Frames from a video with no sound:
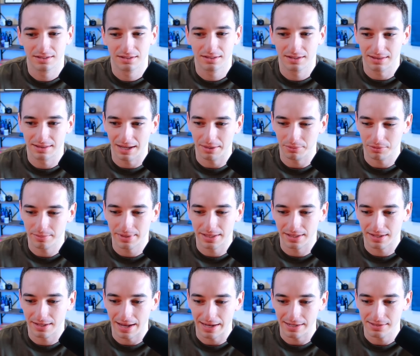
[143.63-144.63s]
that would be
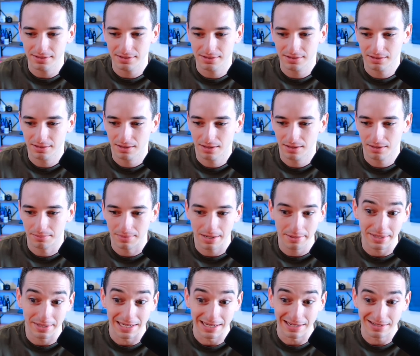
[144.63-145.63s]
the case.
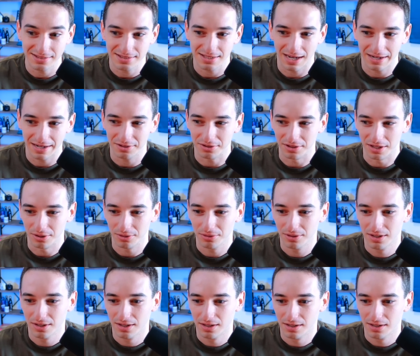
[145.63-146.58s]
Maybe it is. I don't know.